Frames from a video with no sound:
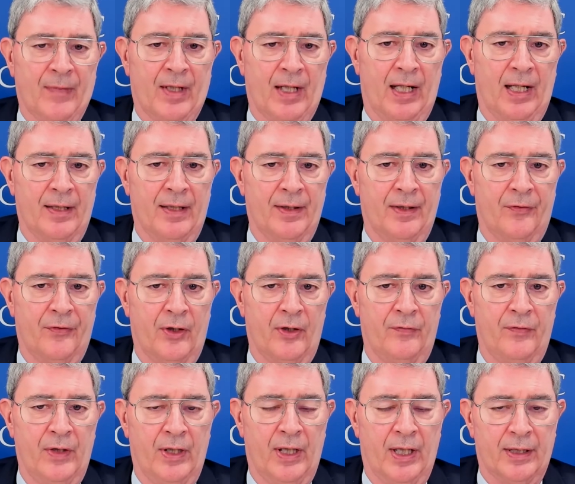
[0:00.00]
and the
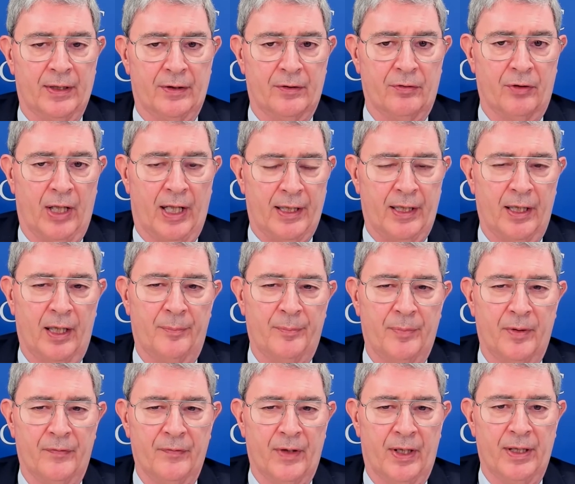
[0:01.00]
Soviet crack-up
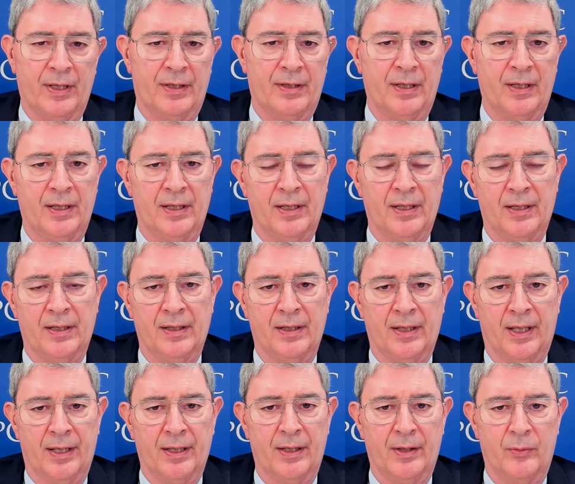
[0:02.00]
of
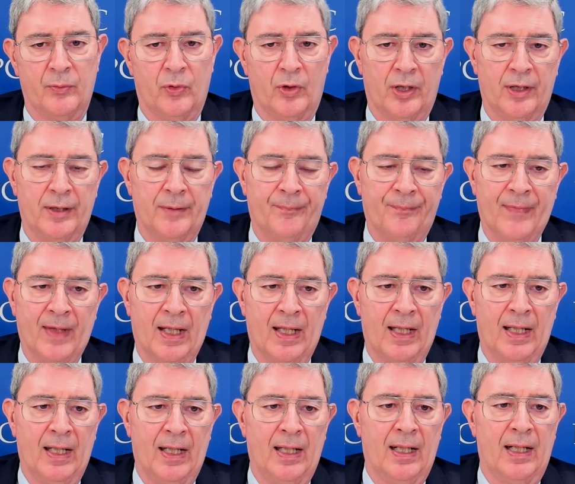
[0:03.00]
1991.
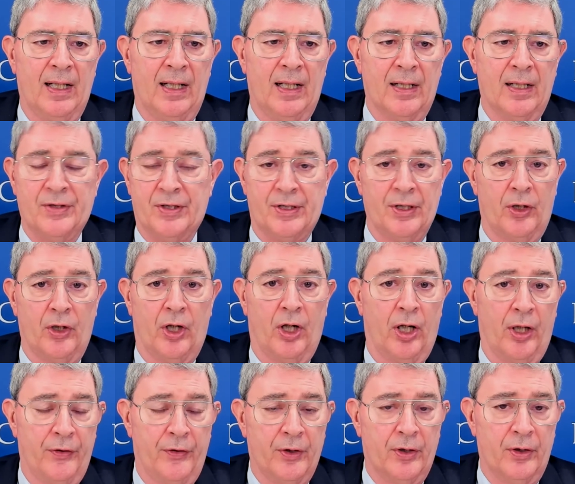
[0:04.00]
Still
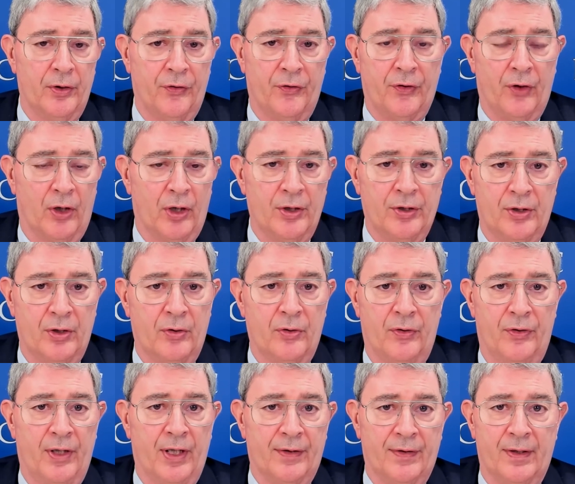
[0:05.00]
others
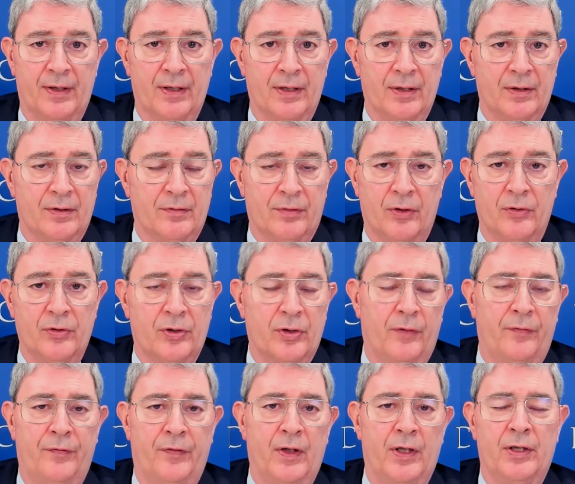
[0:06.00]
argued that the crucial
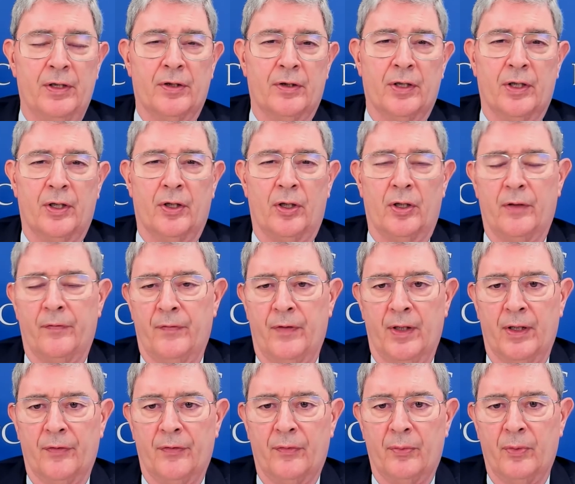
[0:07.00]
figure in all of
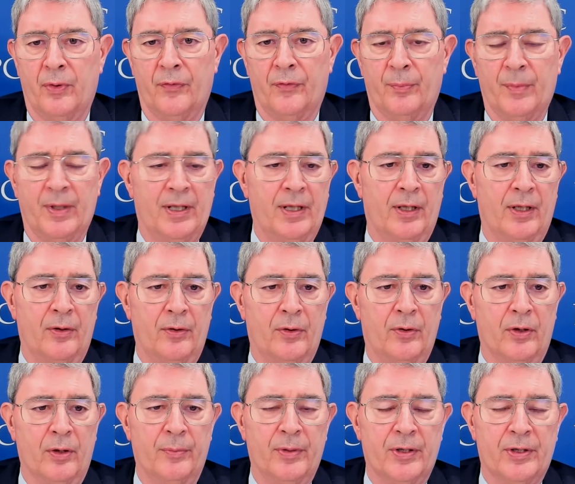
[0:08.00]
this was Mikhail
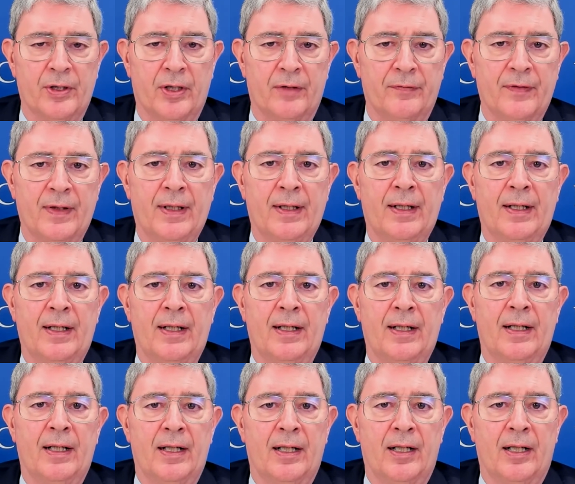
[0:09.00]
Gorbachev,
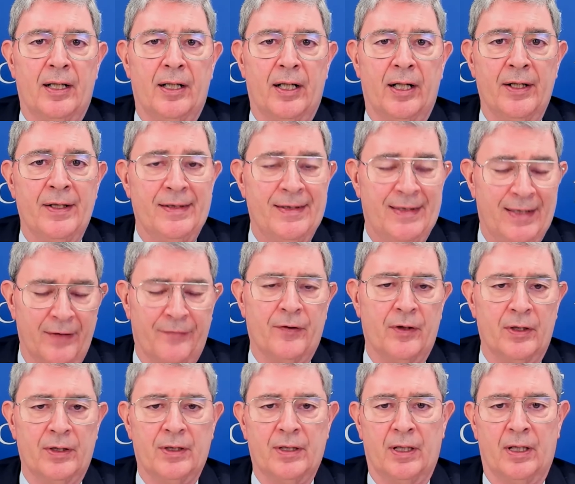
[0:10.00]
a
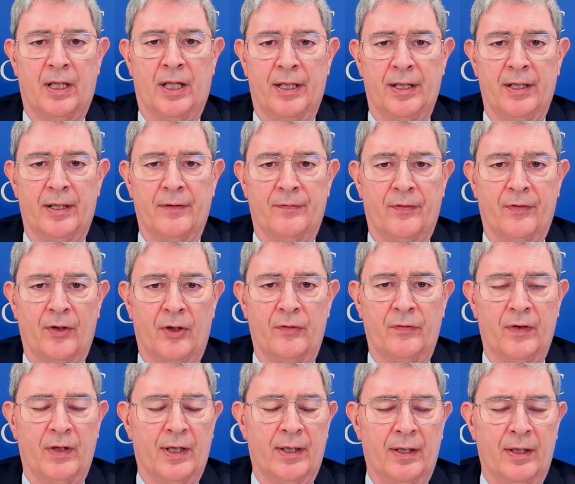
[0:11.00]
different kind of
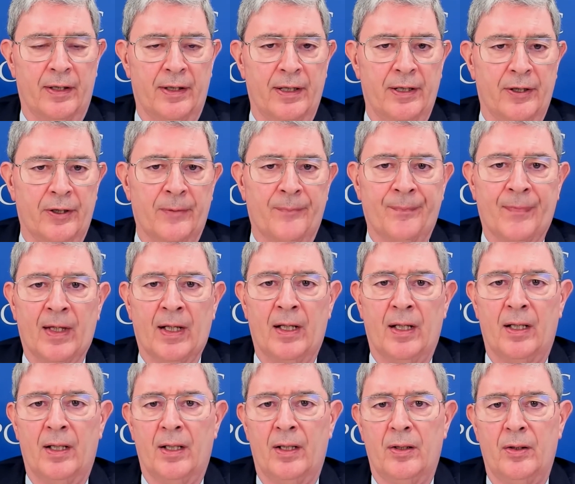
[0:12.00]
Soviet leader
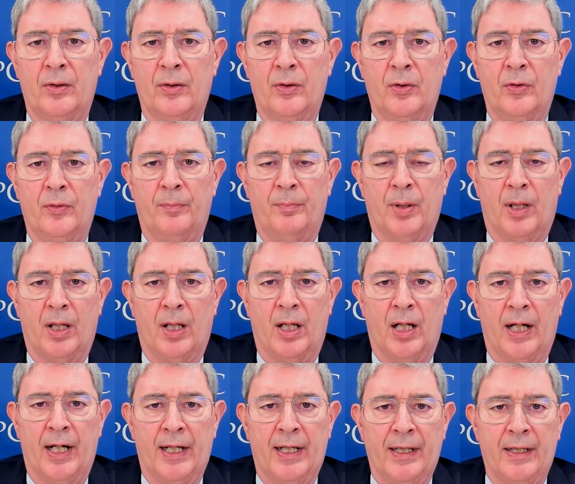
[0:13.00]
who,
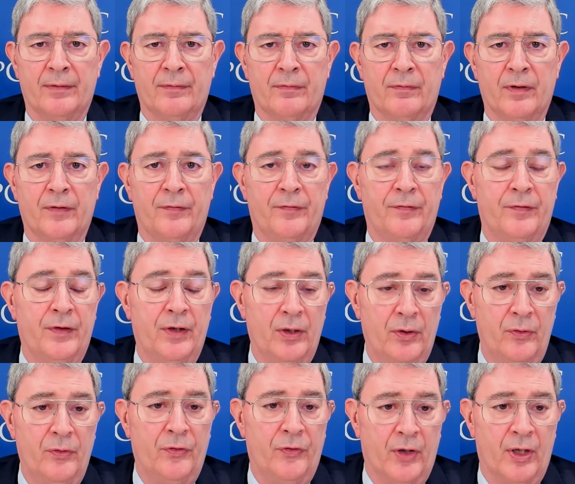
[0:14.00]
by
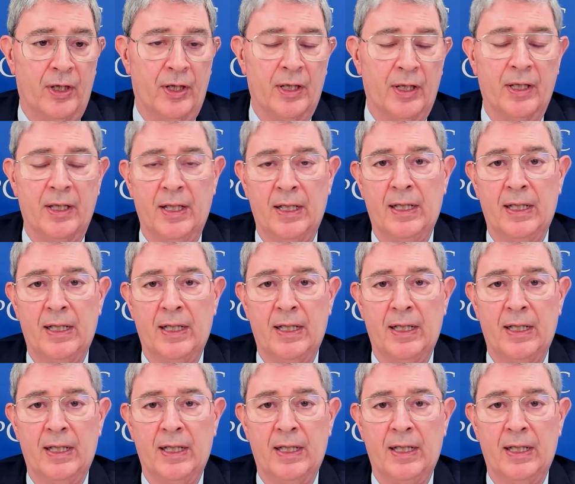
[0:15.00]
refusing